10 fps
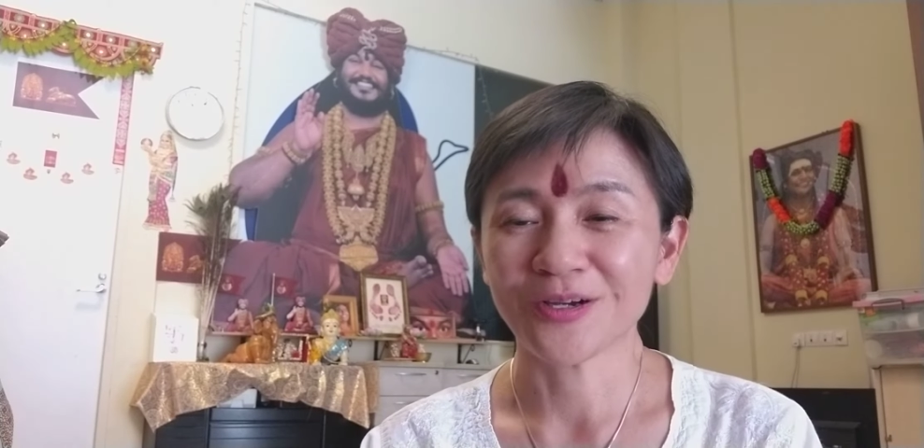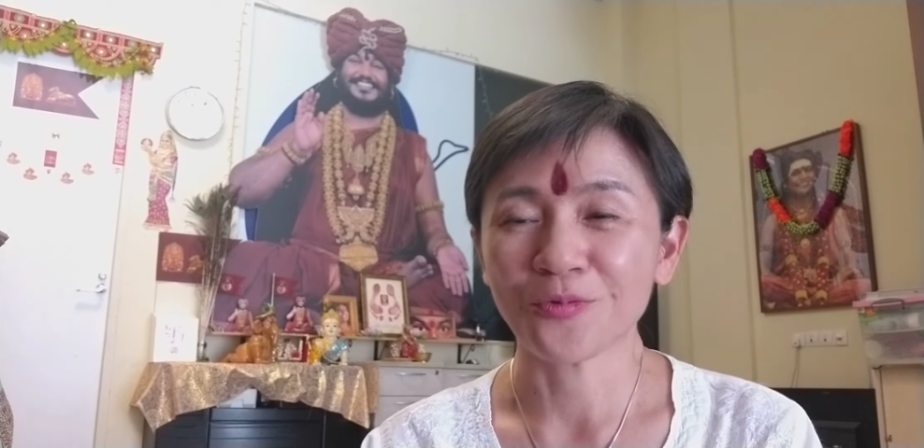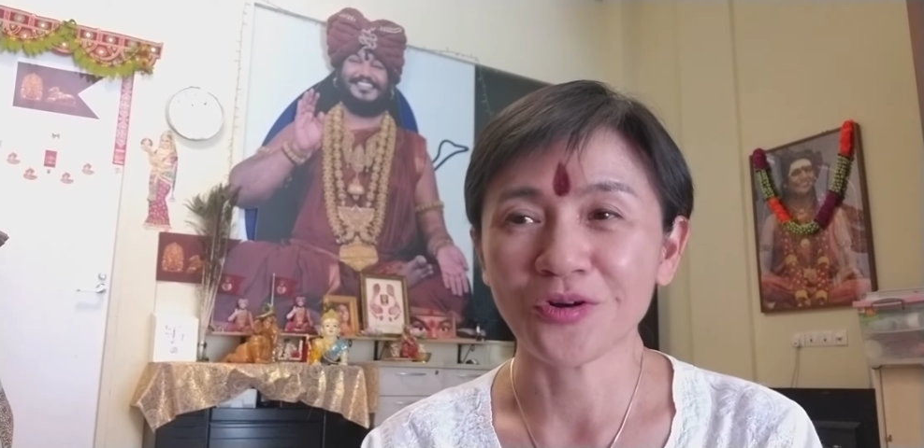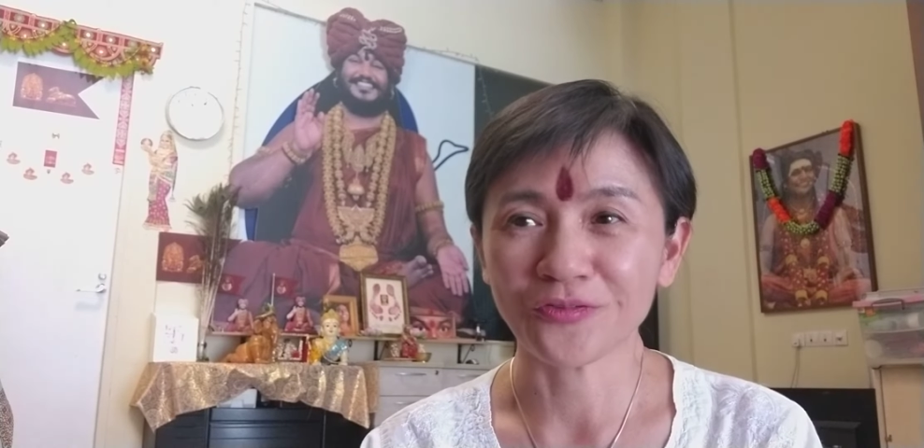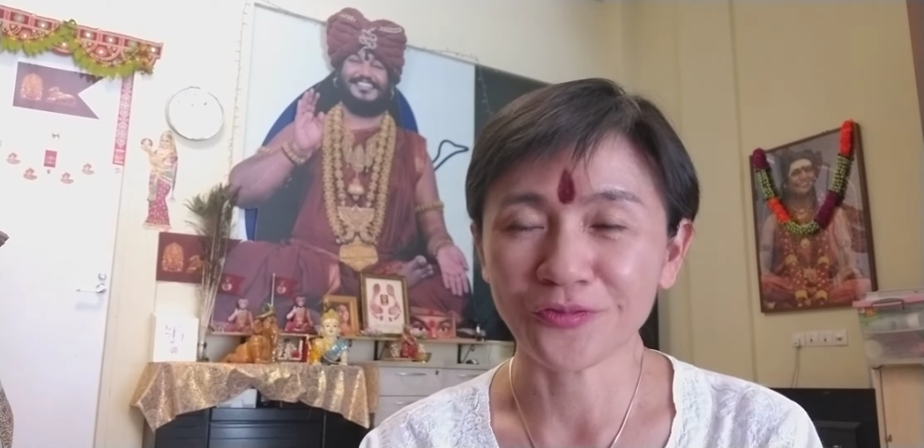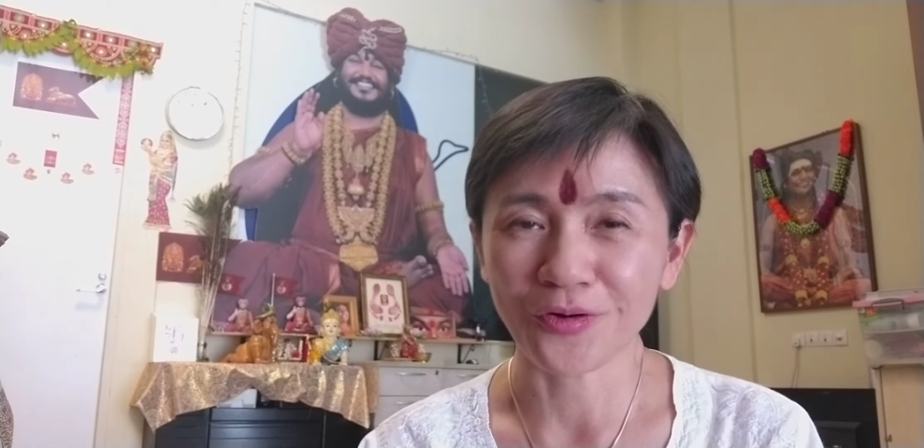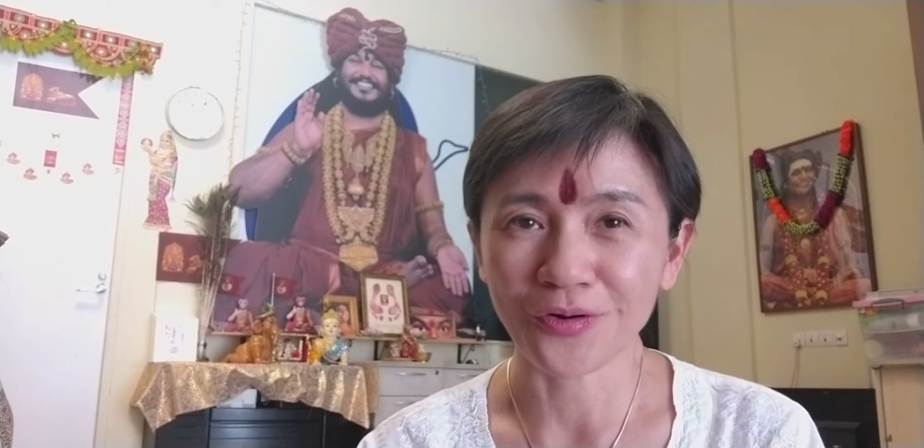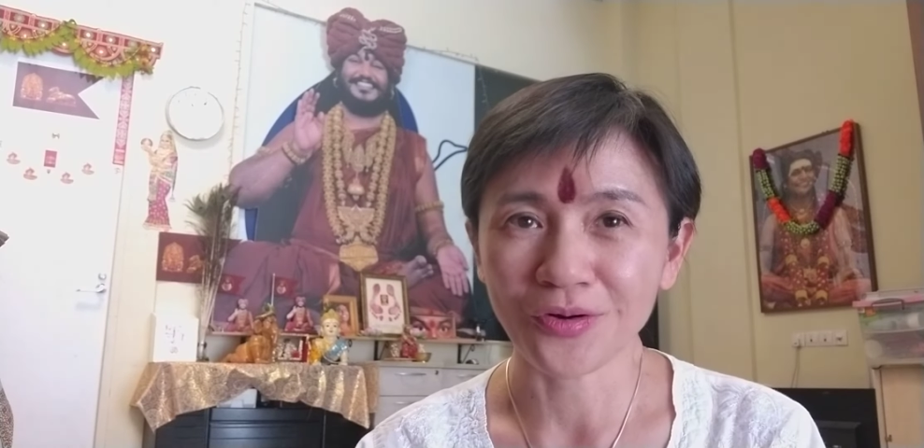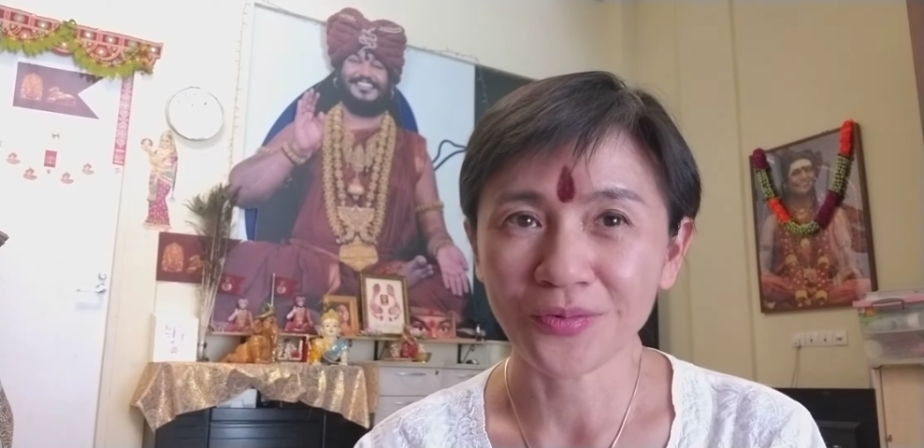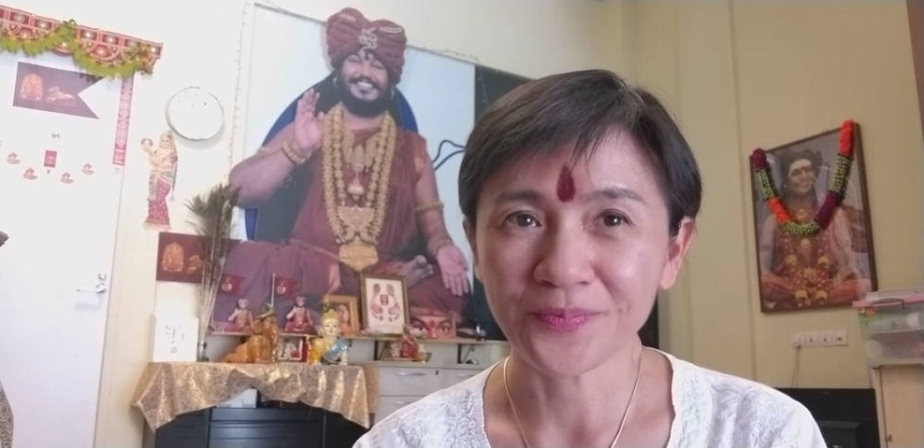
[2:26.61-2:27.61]
work
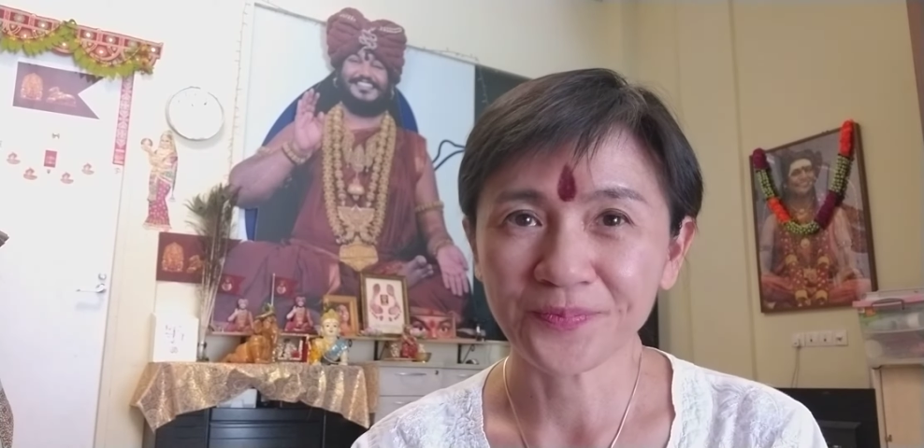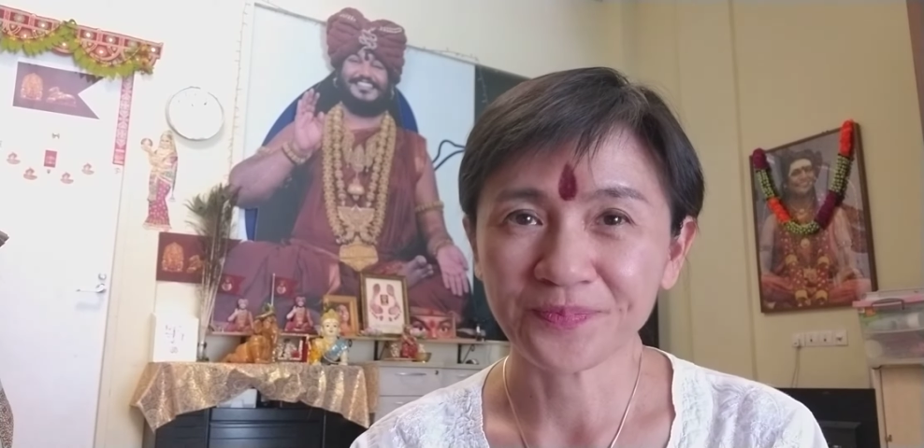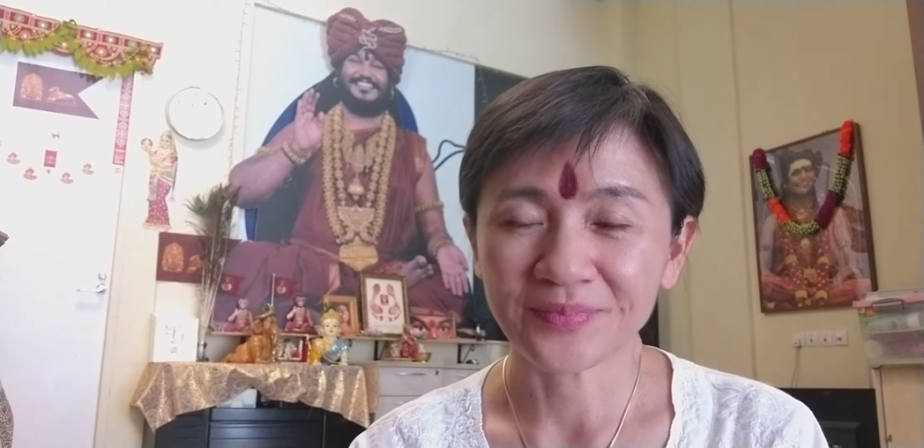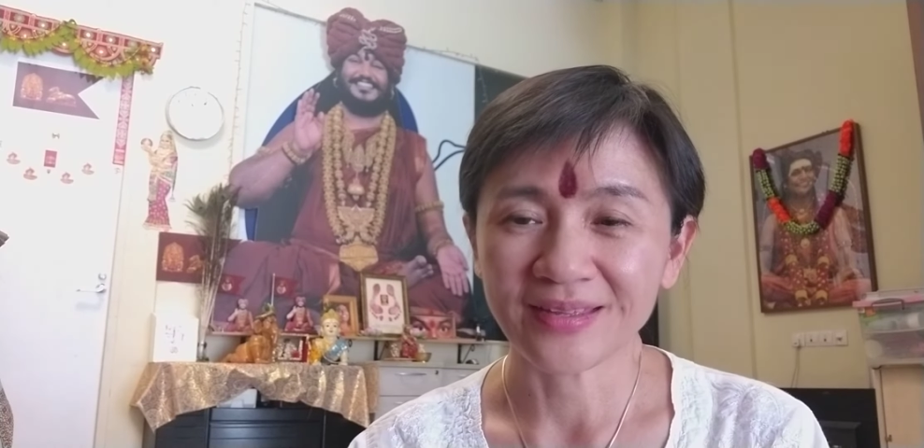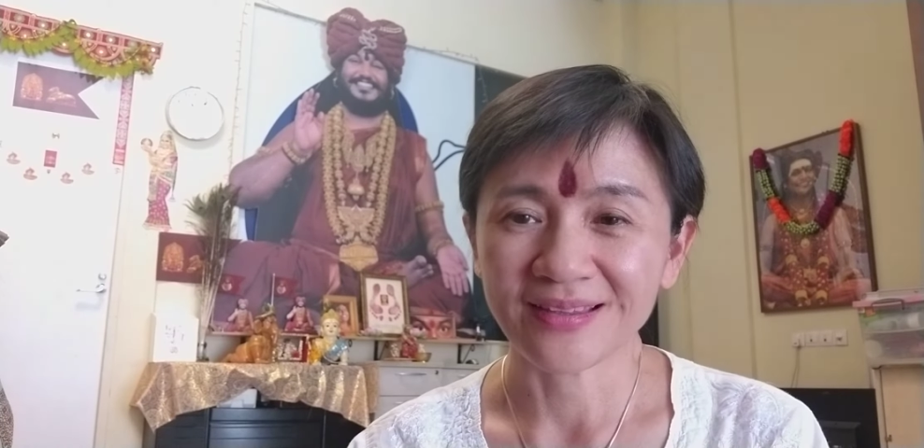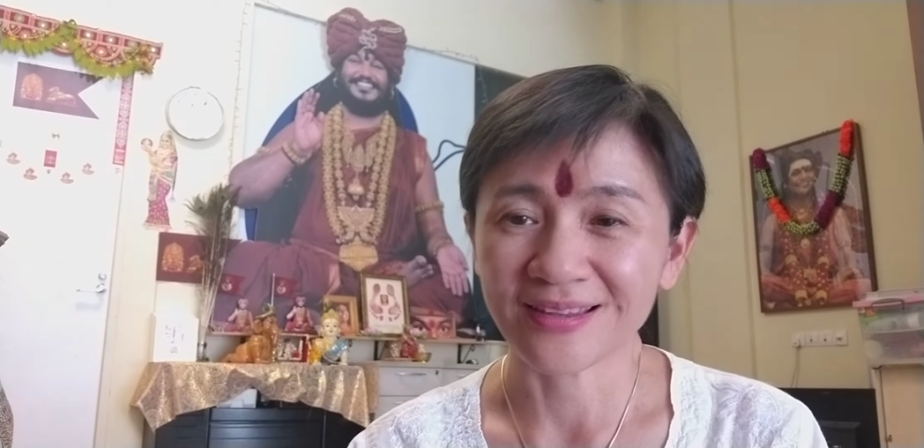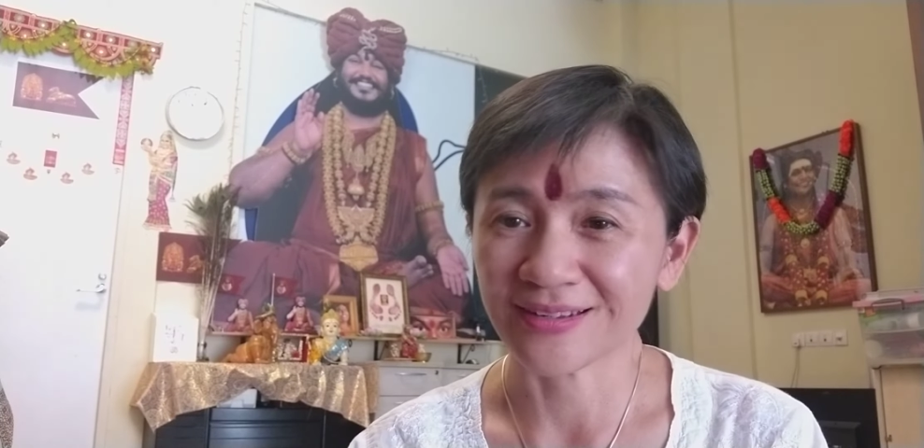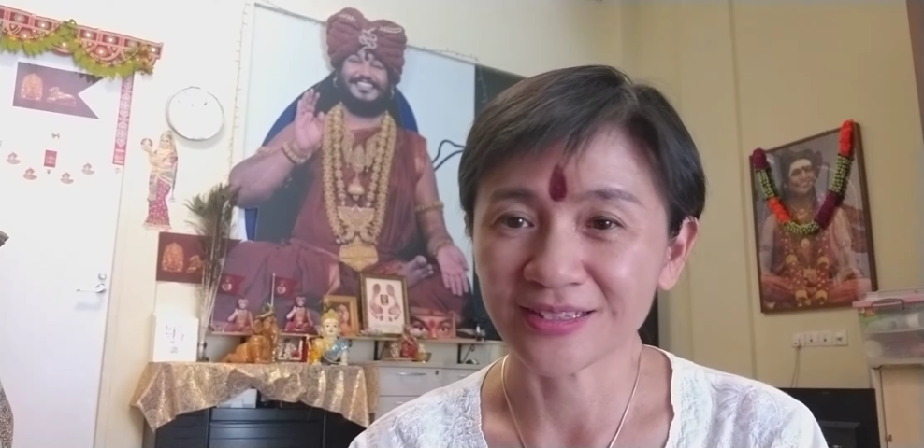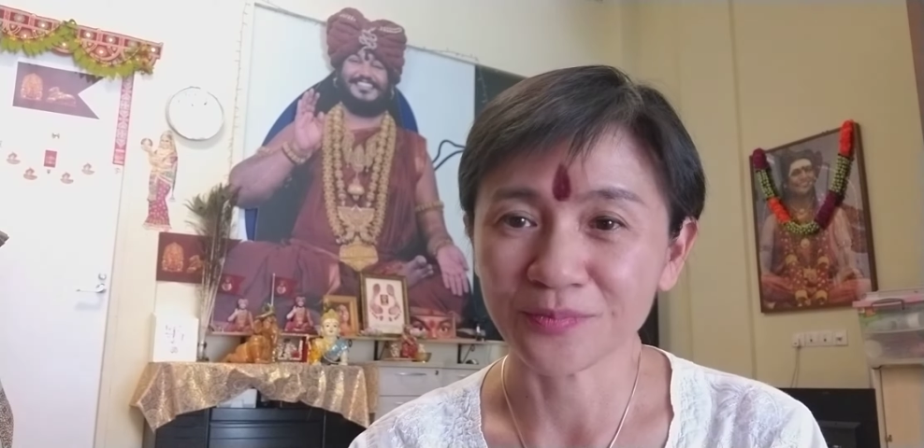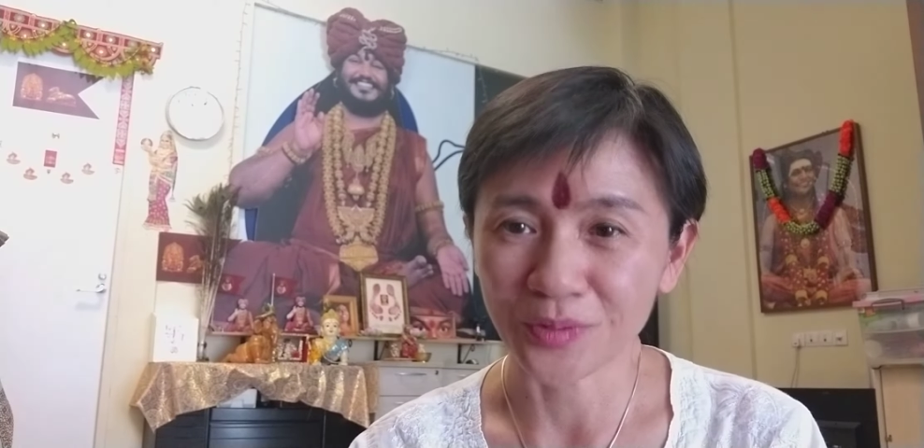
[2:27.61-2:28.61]
for
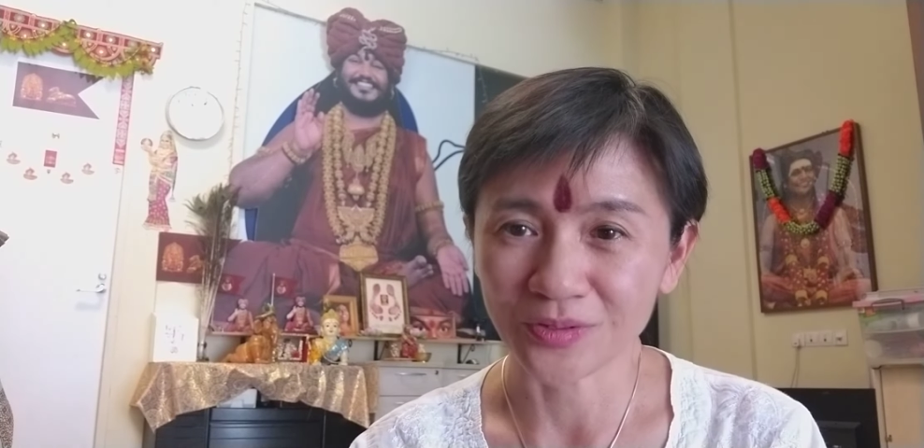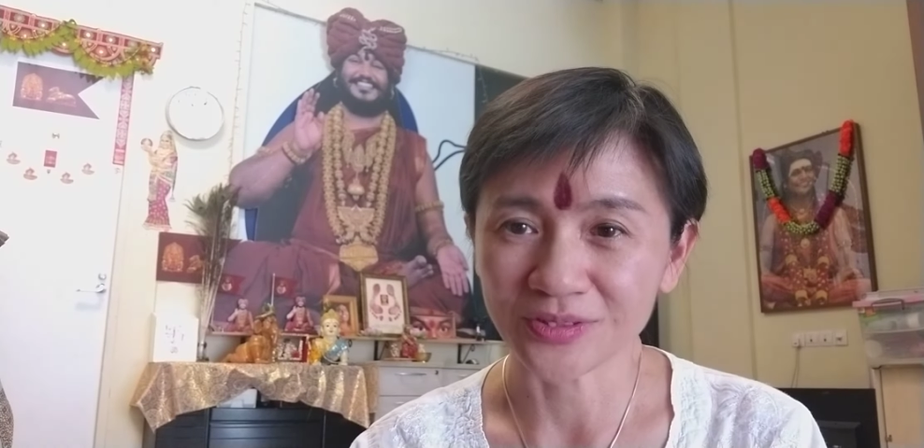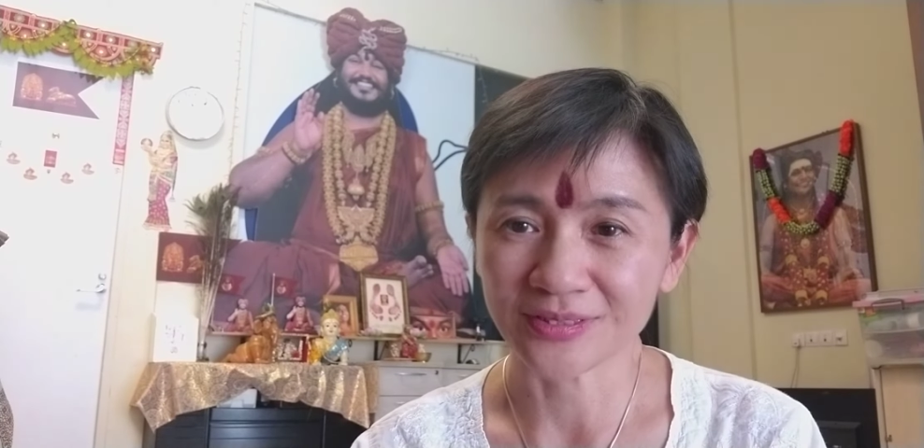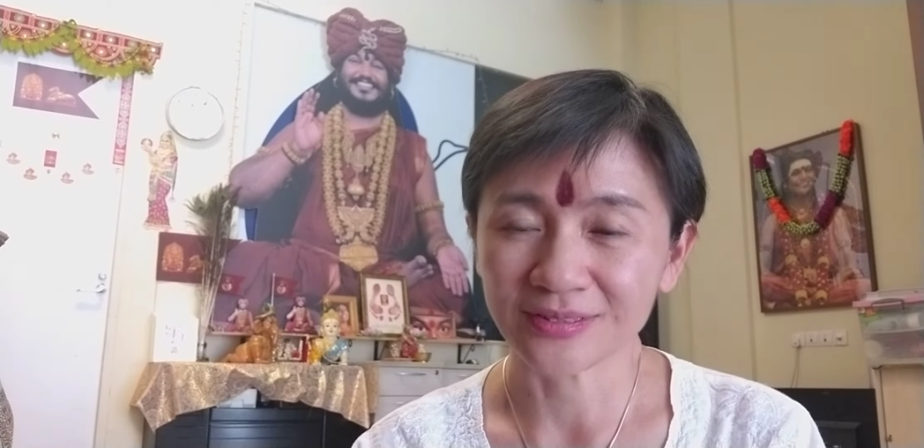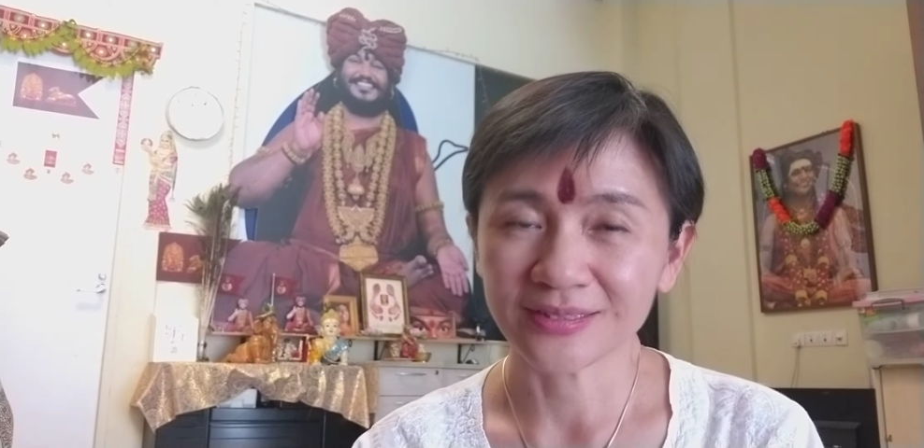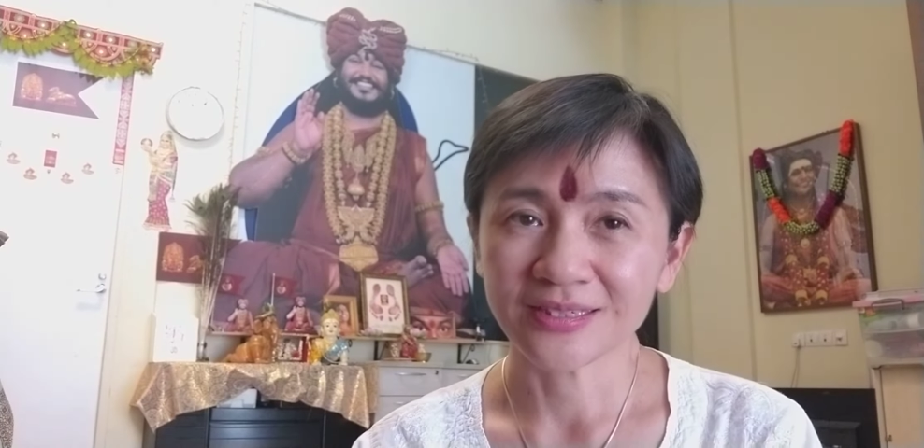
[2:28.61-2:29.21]
another boss.